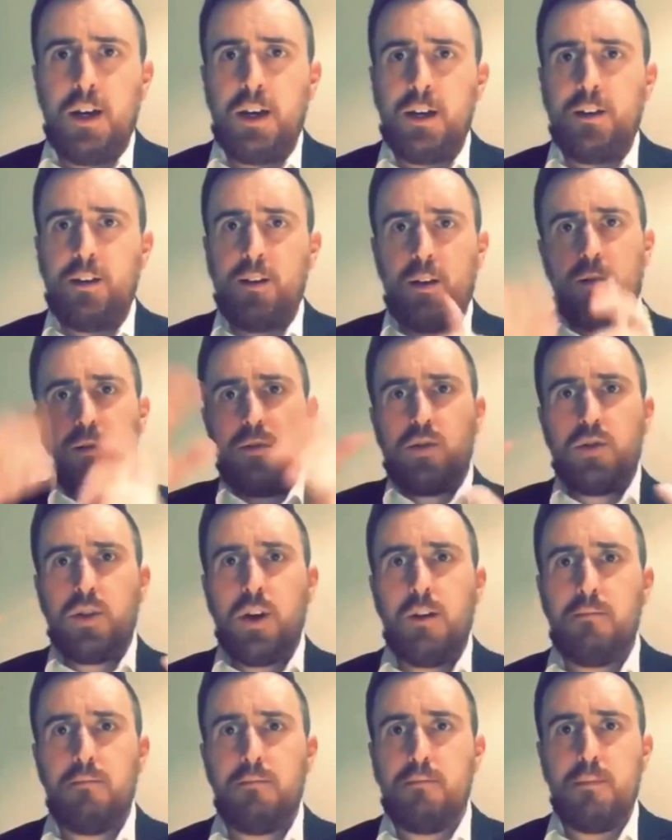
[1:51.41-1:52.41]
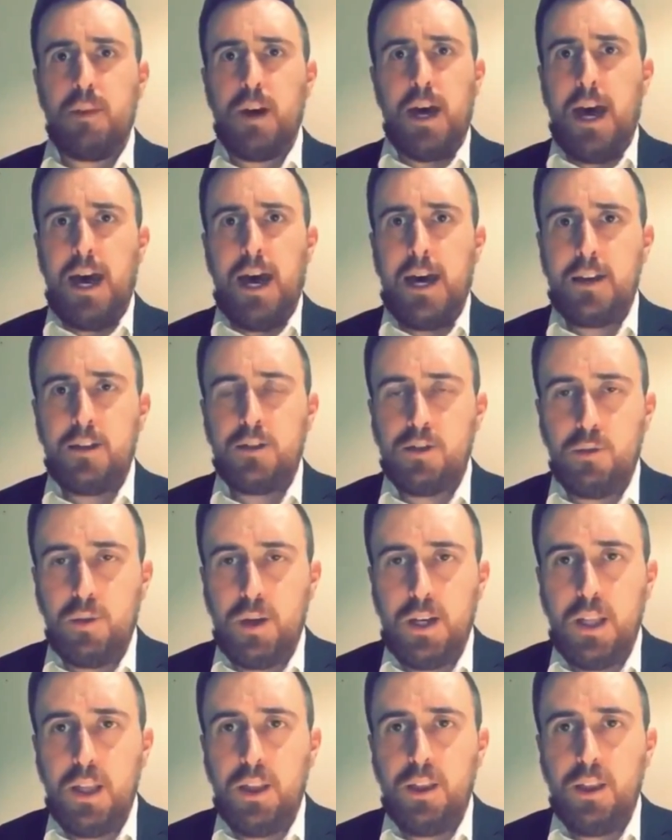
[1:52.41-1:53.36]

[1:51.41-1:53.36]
I had no Trump hat or